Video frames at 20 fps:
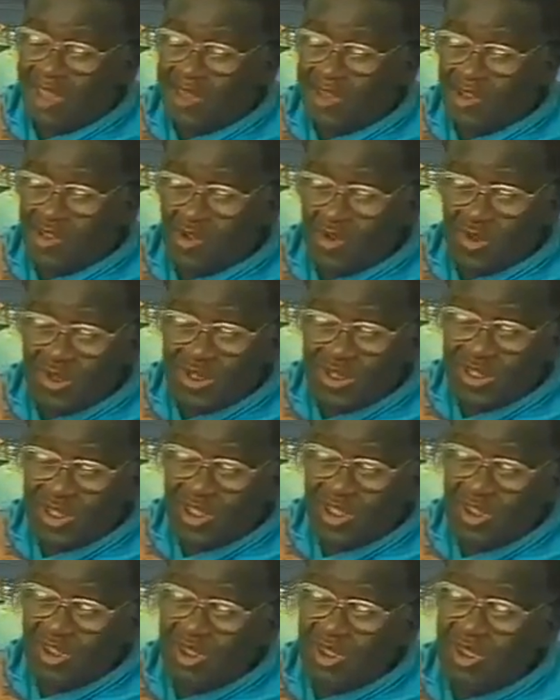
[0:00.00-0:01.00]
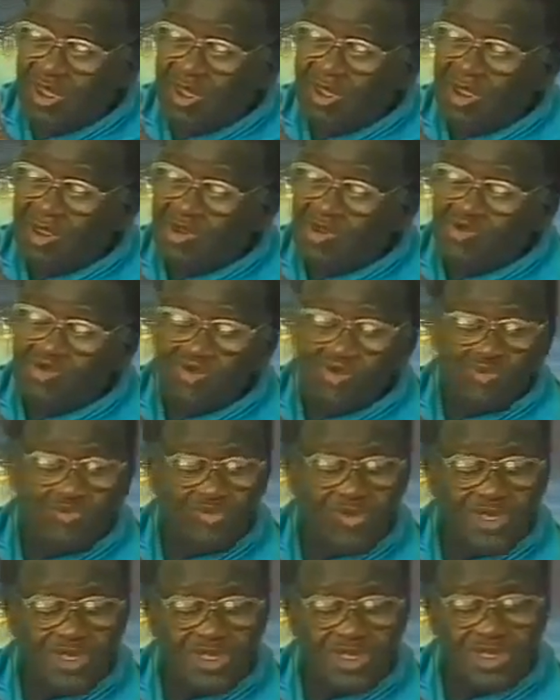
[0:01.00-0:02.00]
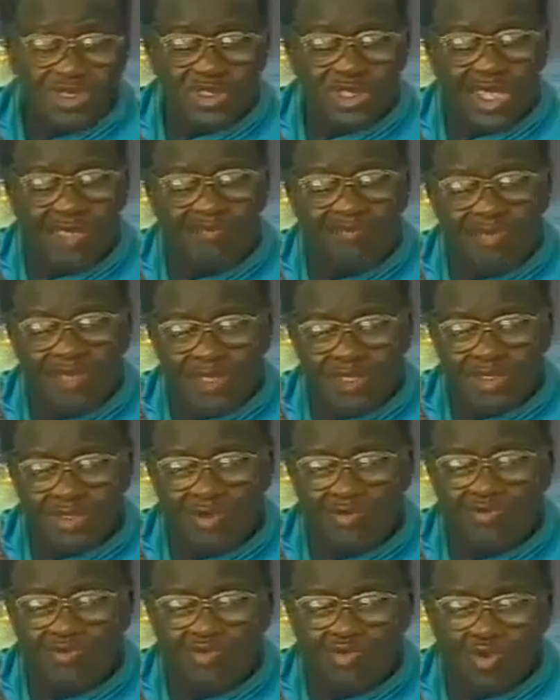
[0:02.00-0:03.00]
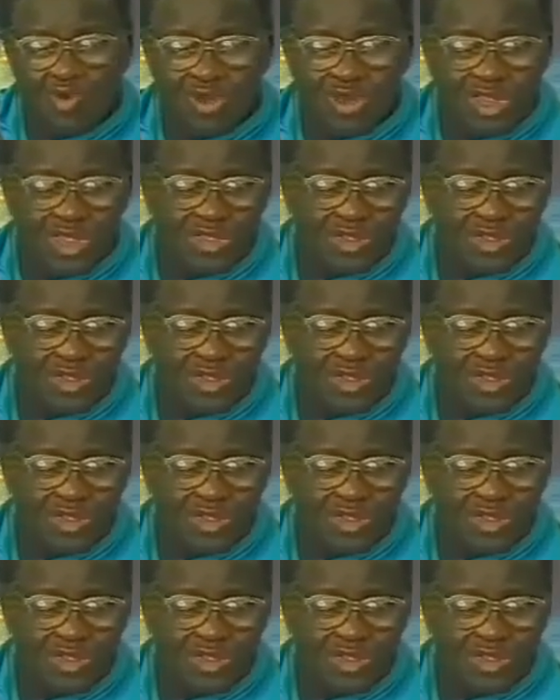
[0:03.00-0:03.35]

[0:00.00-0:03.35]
using a piece of wood as